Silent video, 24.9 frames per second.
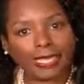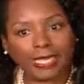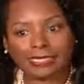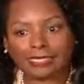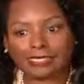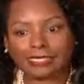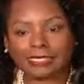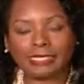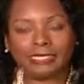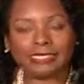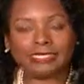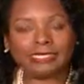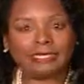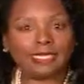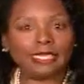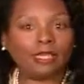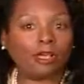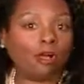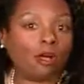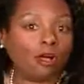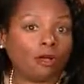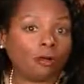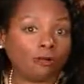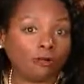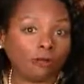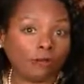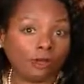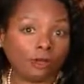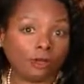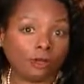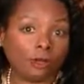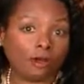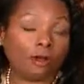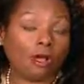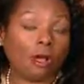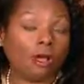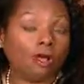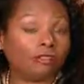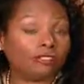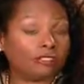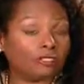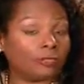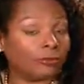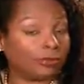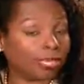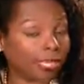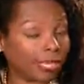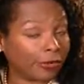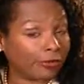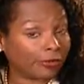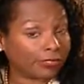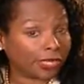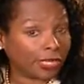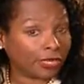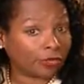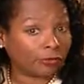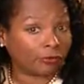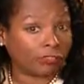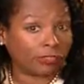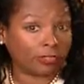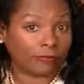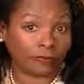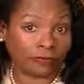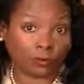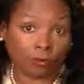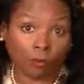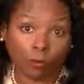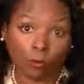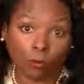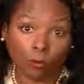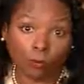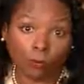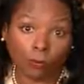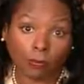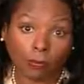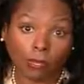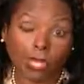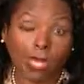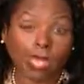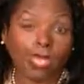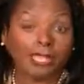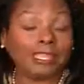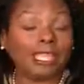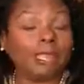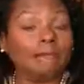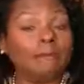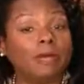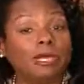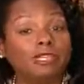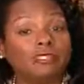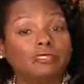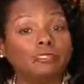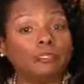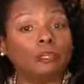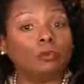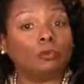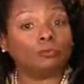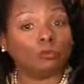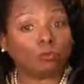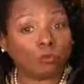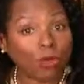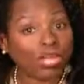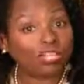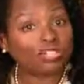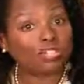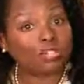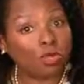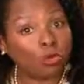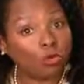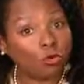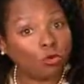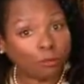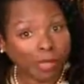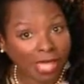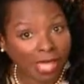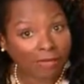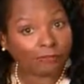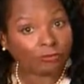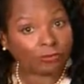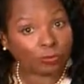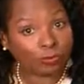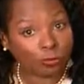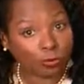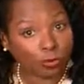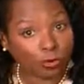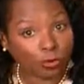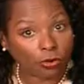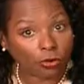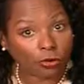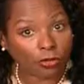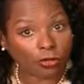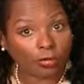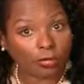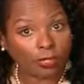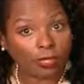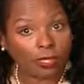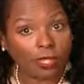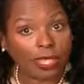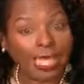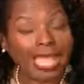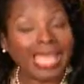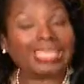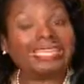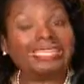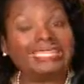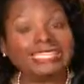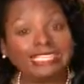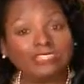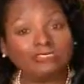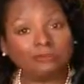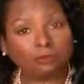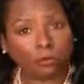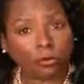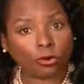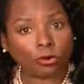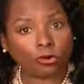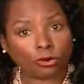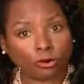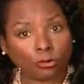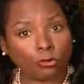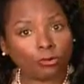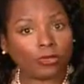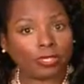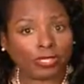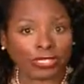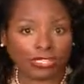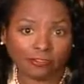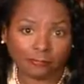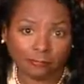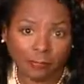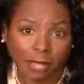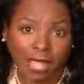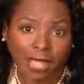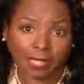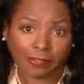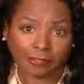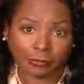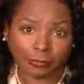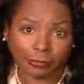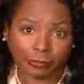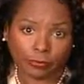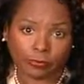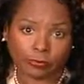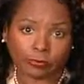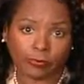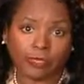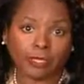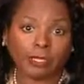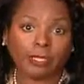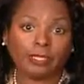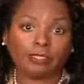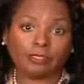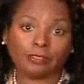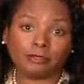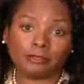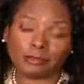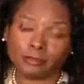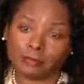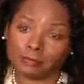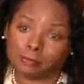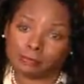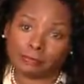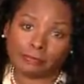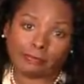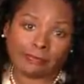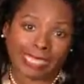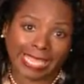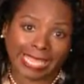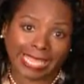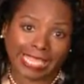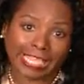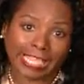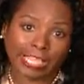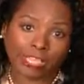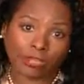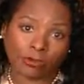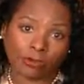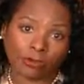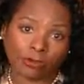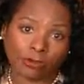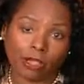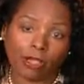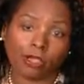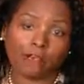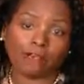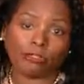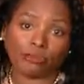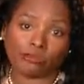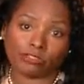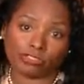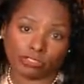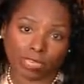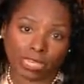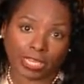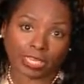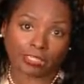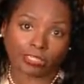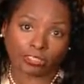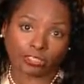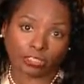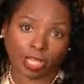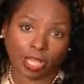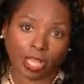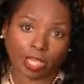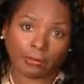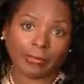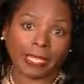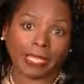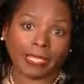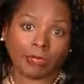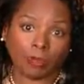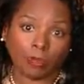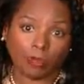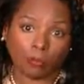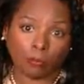that since they all are also caretakers of the home, they must rush home after work and leave work early if possible to take care of their second job at